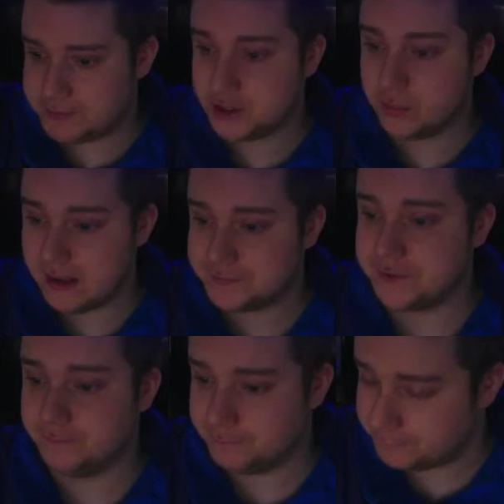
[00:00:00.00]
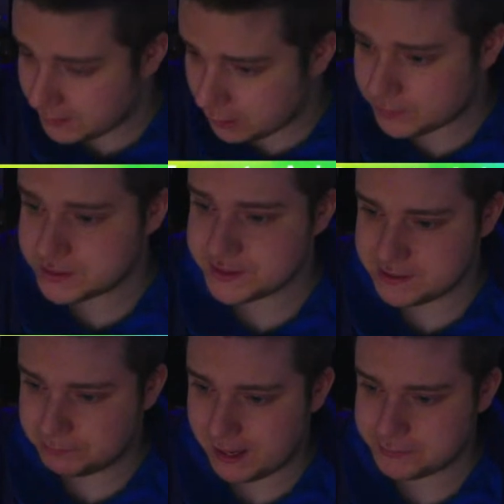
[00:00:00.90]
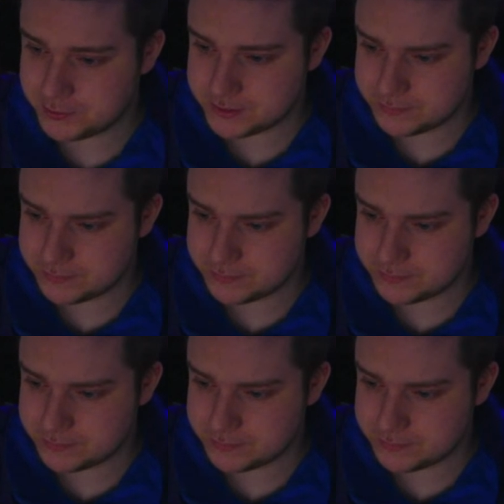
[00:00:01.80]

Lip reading: So we have some very steep lapse rates.